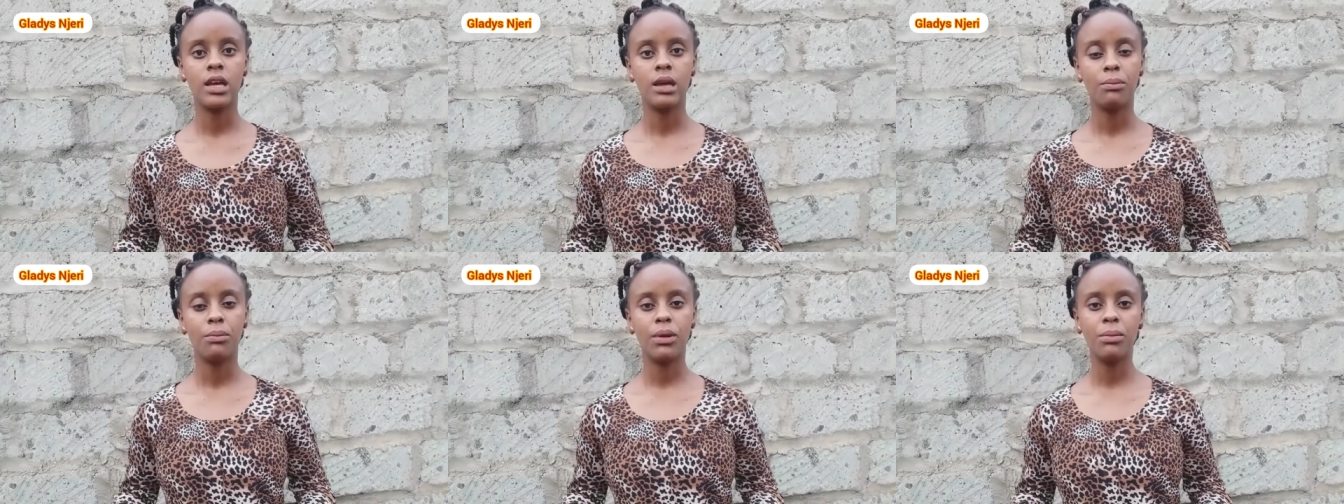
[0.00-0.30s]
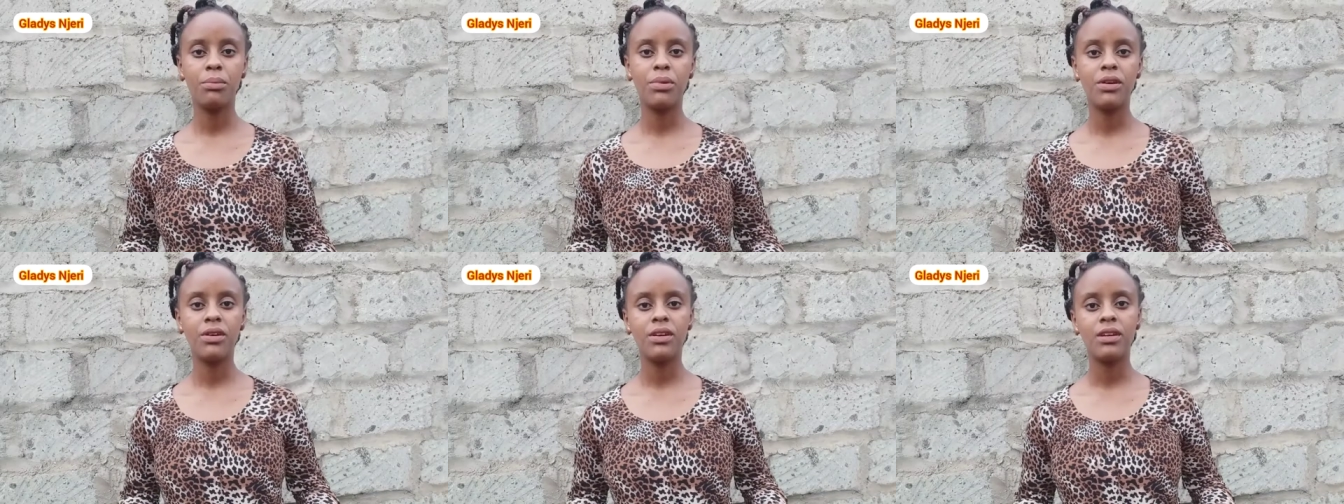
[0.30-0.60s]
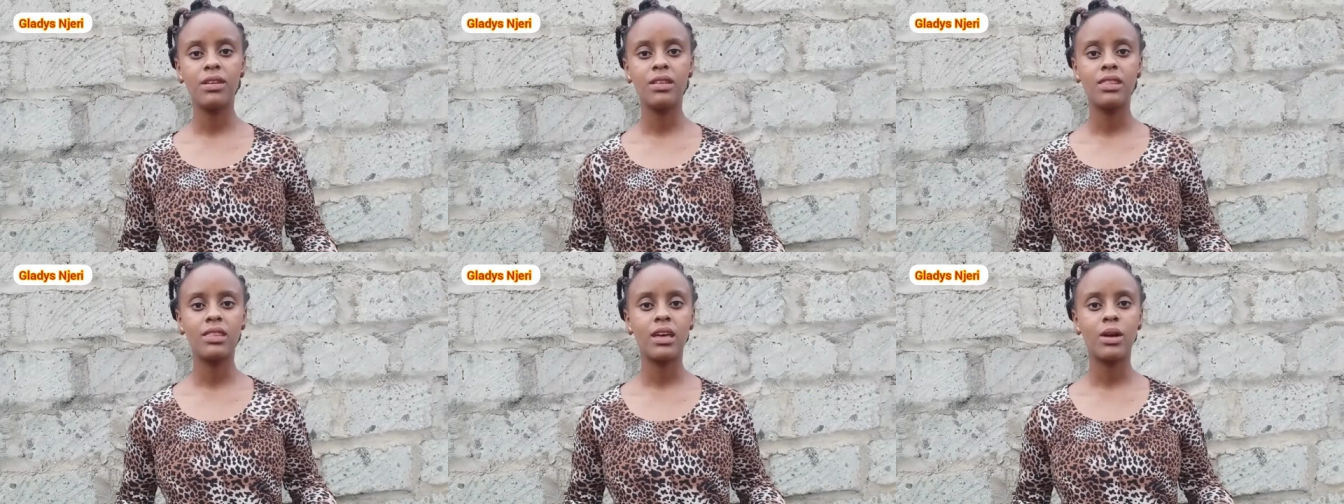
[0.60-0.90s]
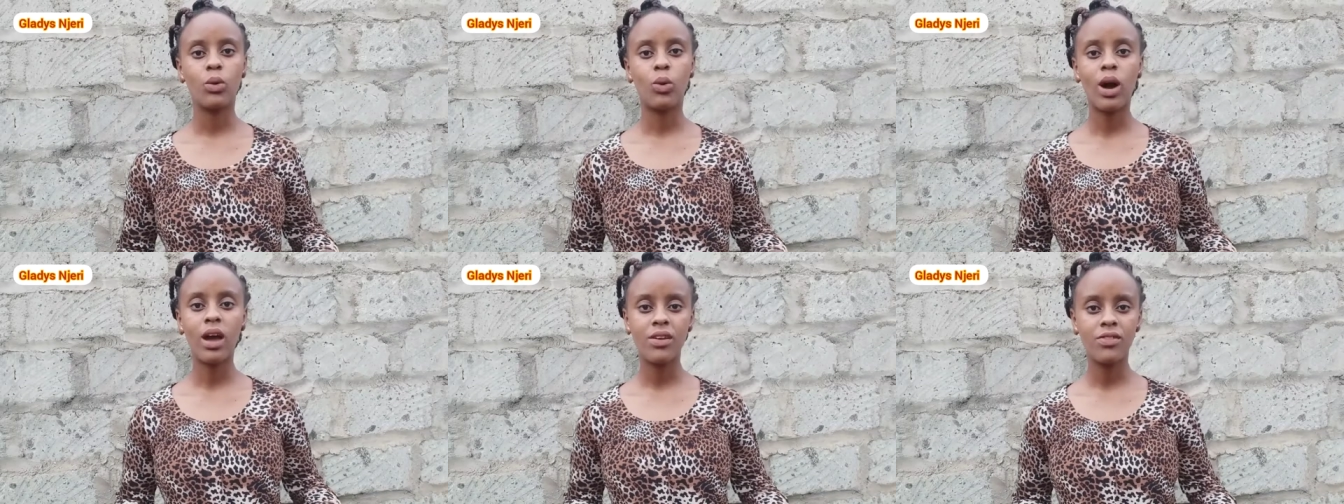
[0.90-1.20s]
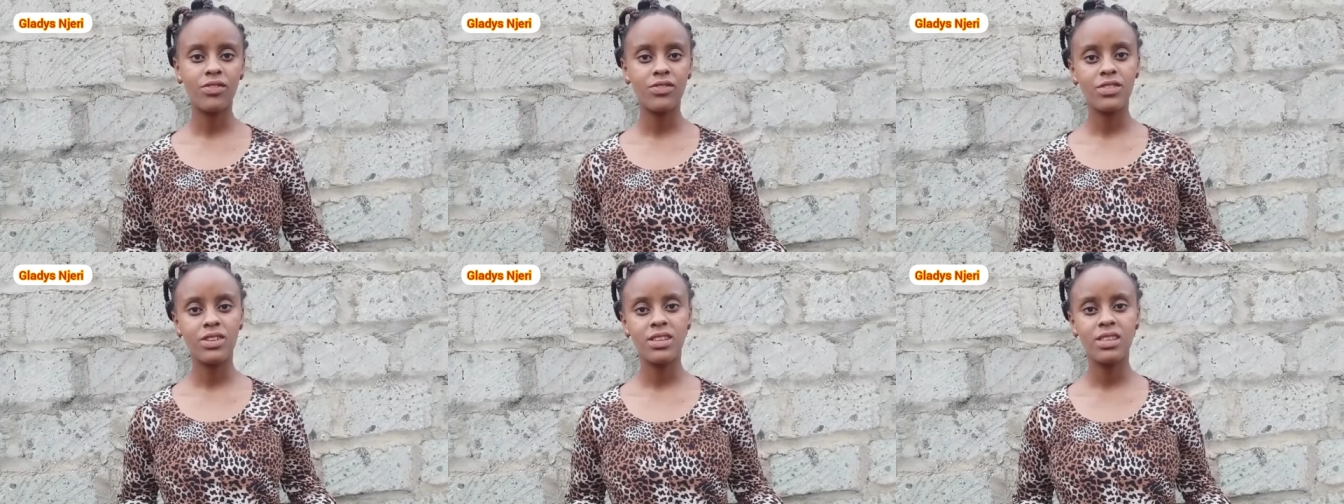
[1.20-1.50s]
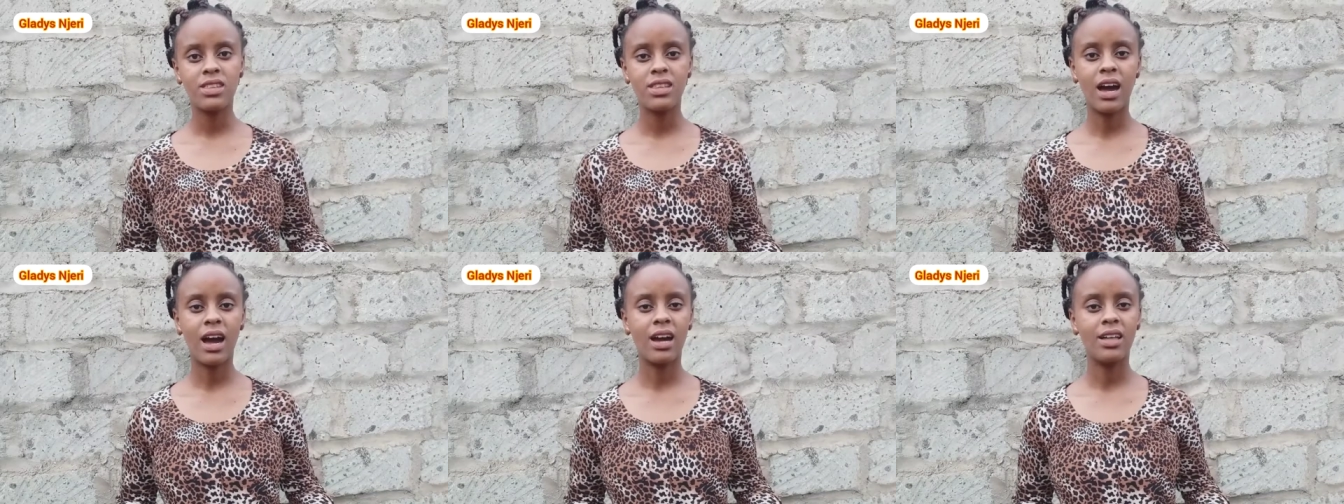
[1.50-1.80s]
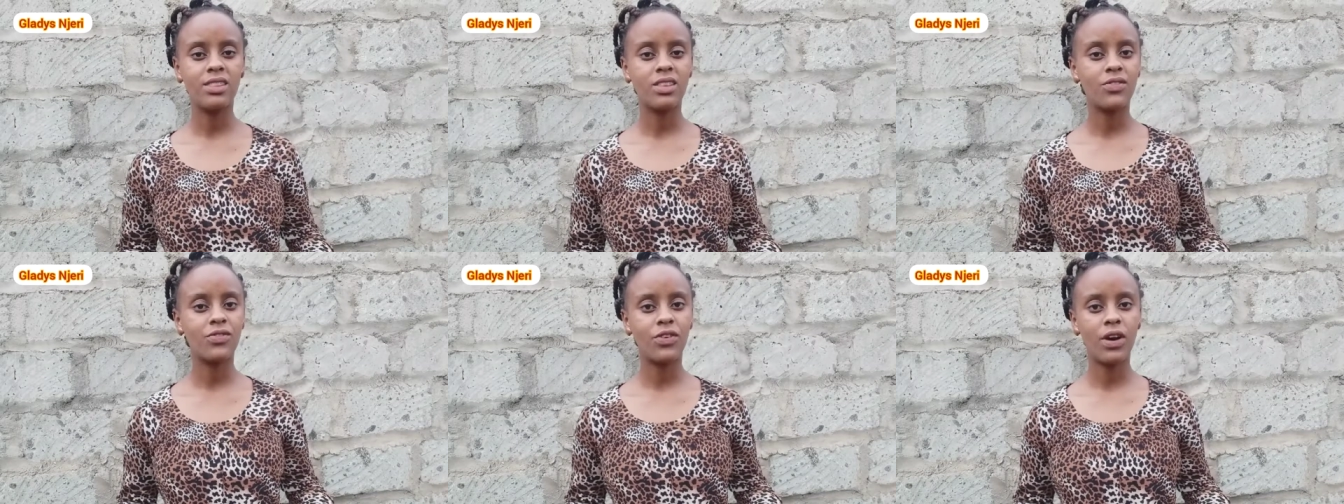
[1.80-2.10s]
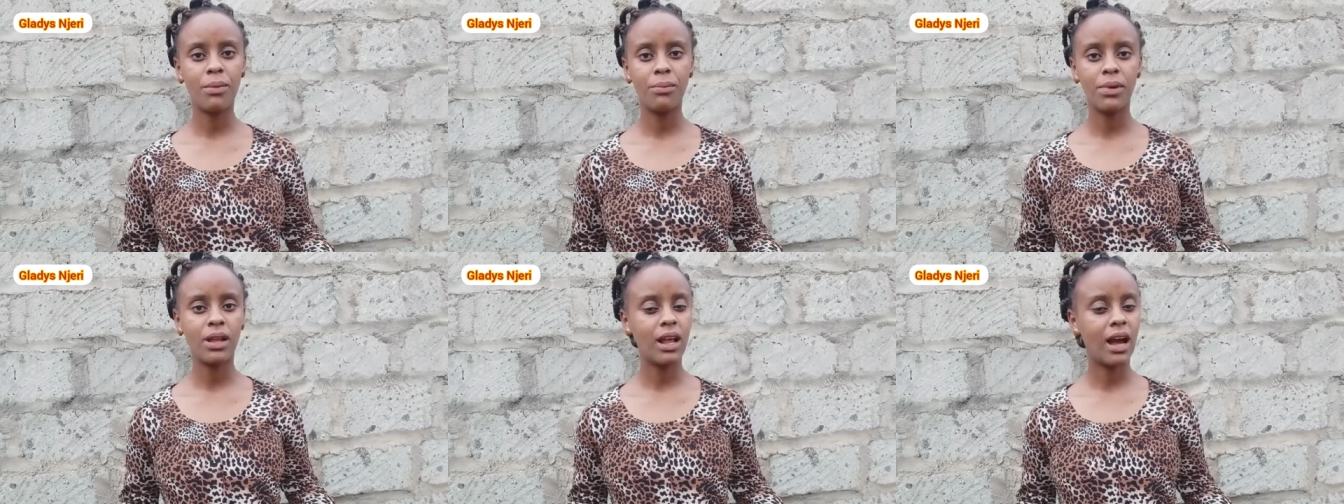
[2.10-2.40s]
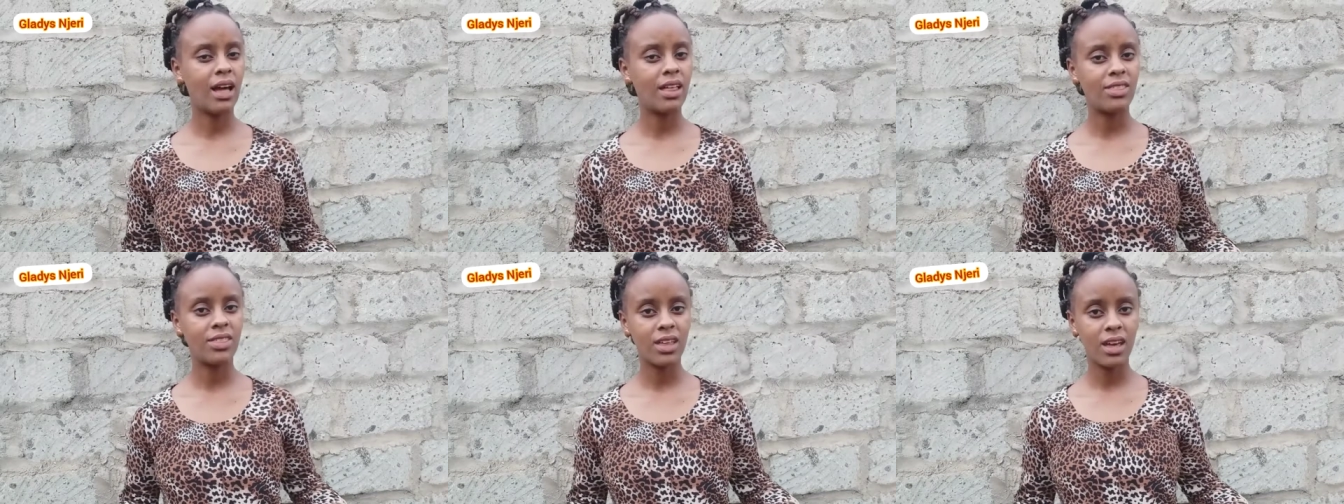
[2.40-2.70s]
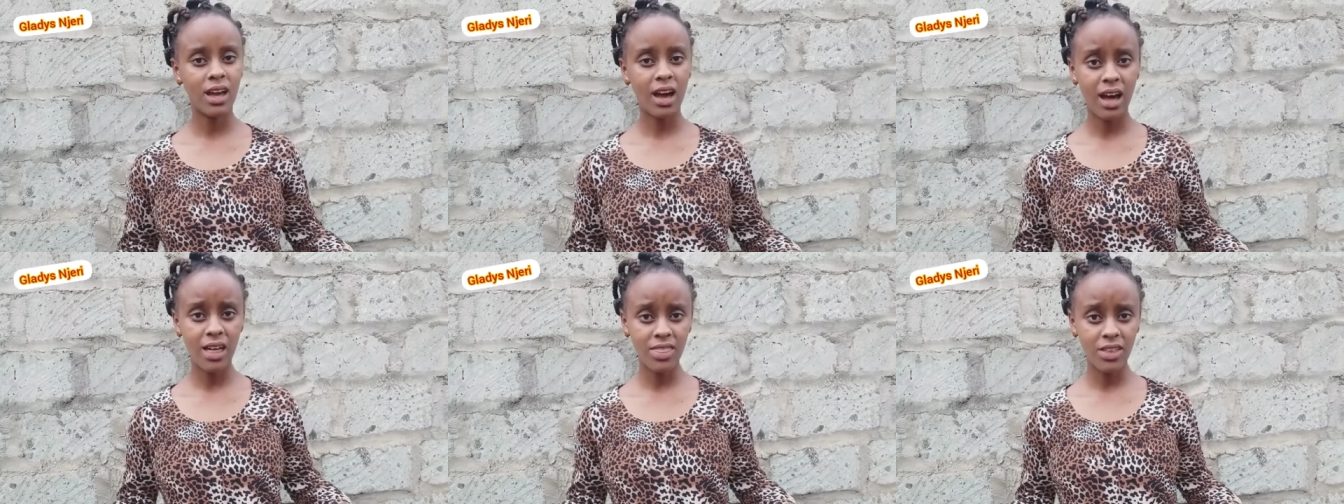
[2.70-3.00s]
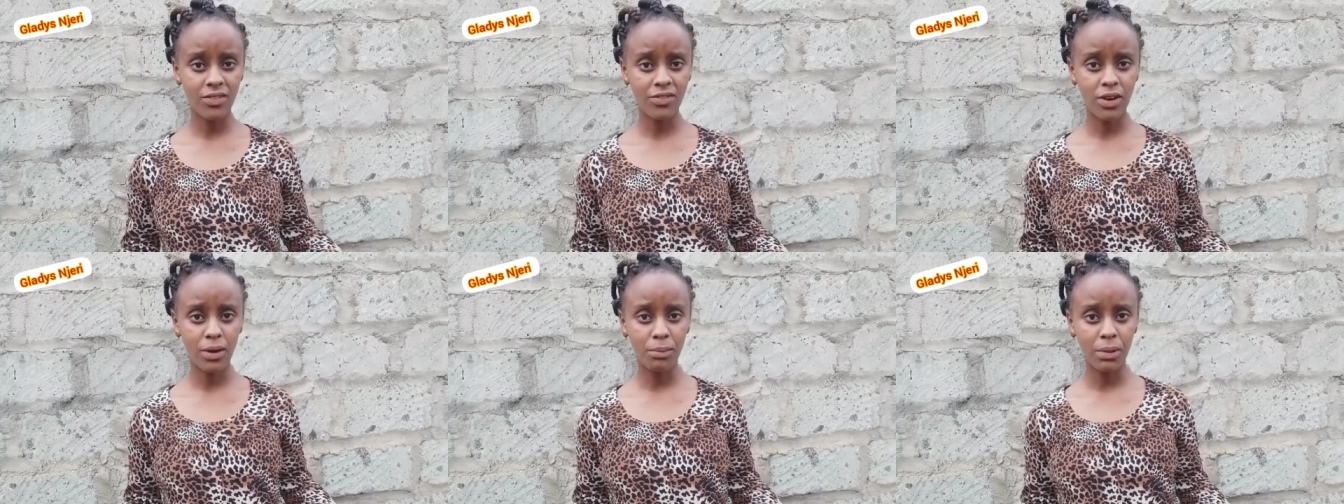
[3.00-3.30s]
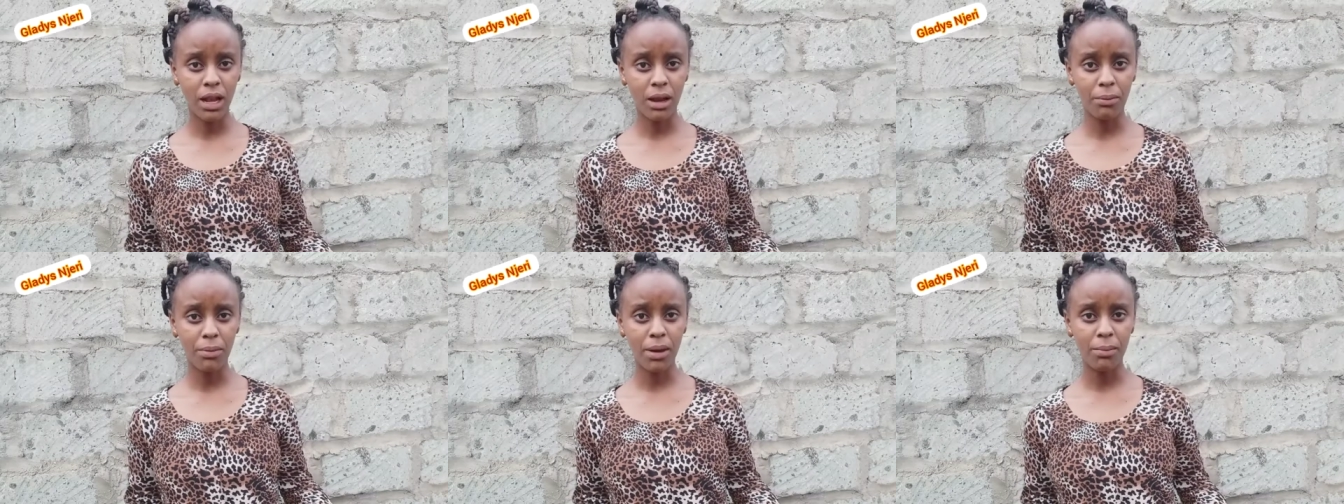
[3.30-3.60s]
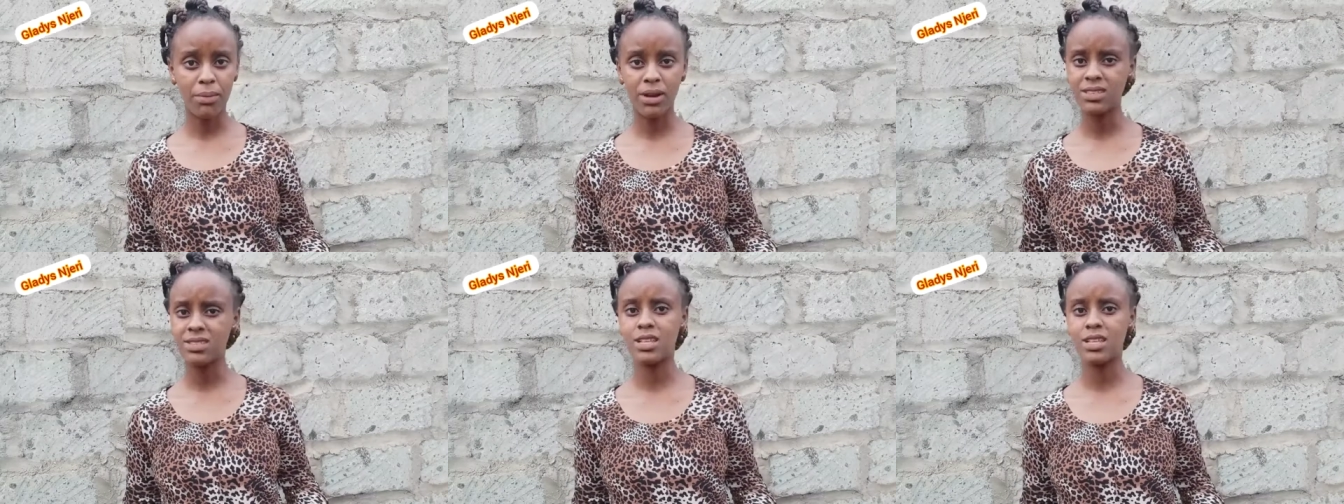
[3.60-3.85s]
maybe the wife and the family and the other family members,